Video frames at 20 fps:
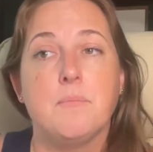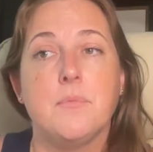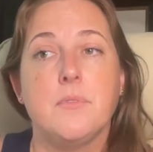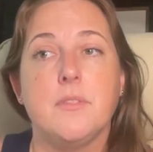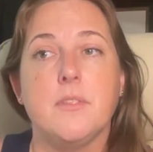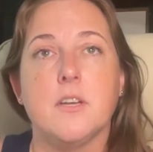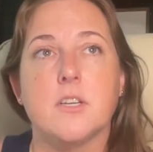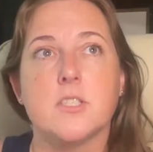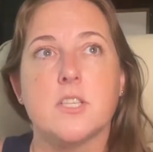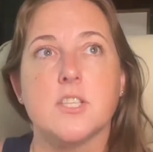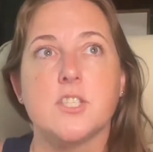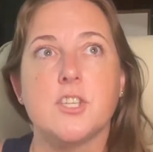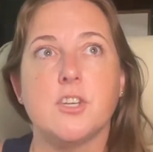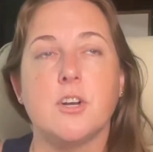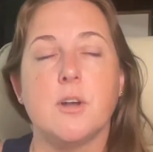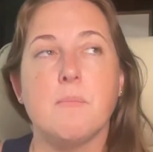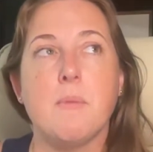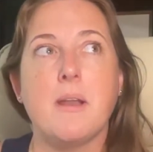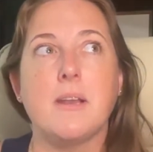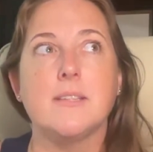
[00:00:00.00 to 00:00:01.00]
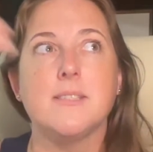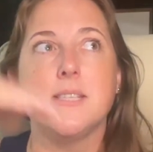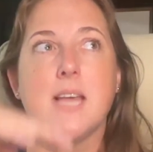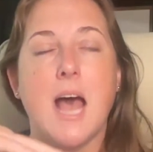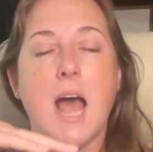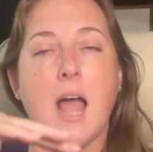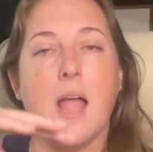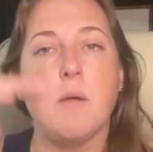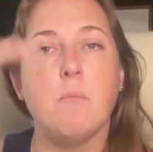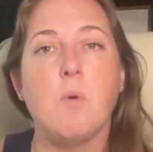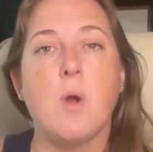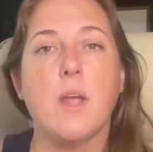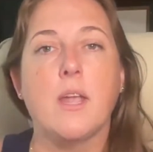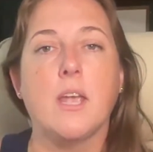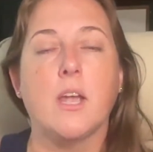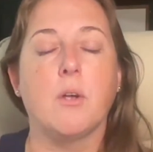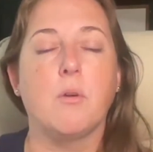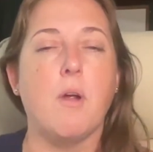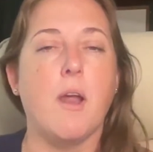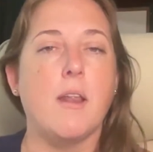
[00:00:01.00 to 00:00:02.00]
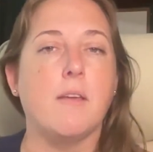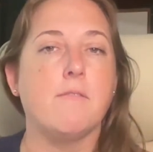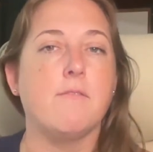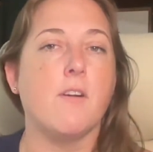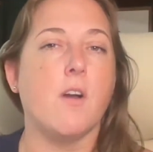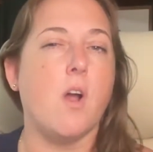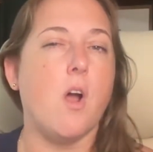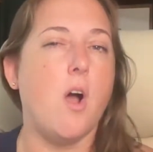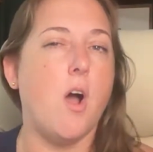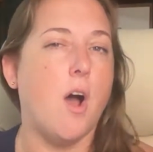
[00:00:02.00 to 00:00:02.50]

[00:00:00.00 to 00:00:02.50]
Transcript: there's a certain amount of time where I get credit for